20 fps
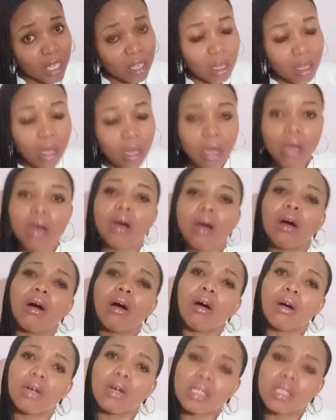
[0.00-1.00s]
Oh,
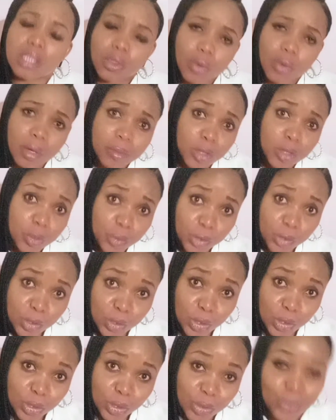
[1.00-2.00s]
is that what I'm supposed to do?